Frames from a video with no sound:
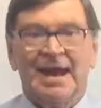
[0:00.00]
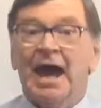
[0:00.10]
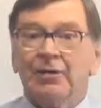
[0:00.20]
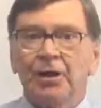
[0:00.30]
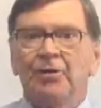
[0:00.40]

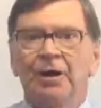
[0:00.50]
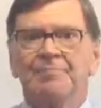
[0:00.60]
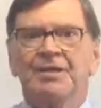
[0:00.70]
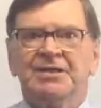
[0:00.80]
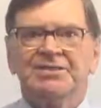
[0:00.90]
Hello,
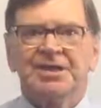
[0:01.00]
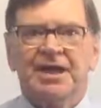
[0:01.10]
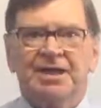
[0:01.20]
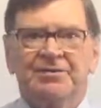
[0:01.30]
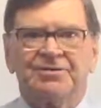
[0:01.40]
I'm Peter
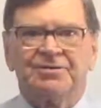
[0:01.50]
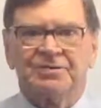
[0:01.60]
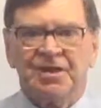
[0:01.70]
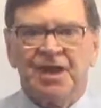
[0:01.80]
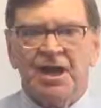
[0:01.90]

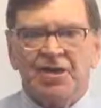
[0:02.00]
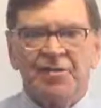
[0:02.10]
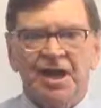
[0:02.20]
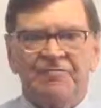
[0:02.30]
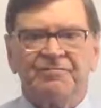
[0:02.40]
Towers.
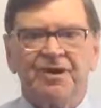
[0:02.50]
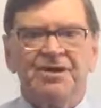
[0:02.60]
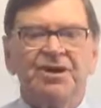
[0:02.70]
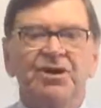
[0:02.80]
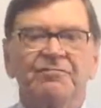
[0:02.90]

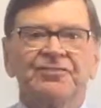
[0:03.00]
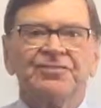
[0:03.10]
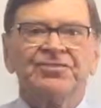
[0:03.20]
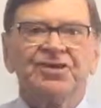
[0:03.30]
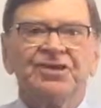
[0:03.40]
Crowdfunding
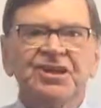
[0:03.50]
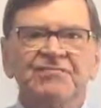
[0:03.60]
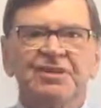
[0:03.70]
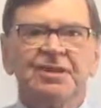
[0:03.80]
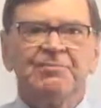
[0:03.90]
offers
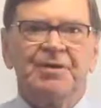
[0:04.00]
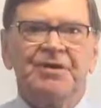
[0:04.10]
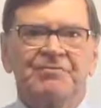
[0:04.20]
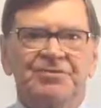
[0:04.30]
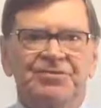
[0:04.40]
significant
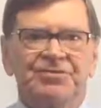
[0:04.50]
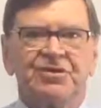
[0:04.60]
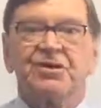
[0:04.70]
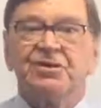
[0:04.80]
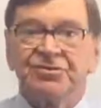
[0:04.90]
benefits
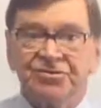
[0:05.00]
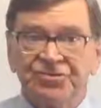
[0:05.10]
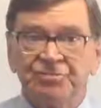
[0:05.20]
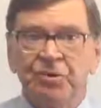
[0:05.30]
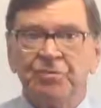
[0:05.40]
to
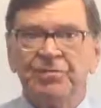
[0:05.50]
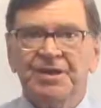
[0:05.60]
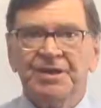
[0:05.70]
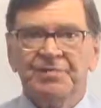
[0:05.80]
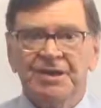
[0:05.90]
small
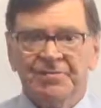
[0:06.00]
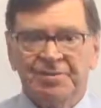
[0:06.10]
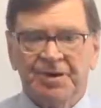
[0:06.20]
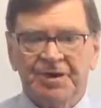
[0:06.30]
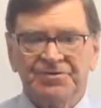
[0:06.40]
medium
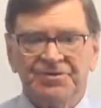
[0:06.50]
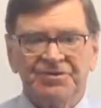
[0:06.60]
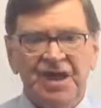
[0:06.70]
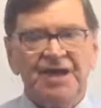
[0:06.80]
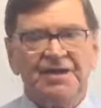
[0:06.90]

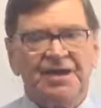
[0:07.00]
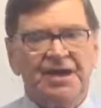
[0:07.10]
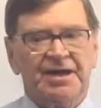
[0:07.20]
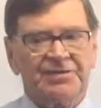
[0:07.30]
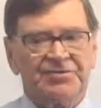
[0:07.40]
enterprises and
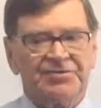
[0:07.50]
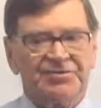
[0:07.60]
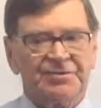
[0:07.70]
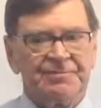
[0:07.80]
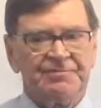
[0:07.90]
accountants.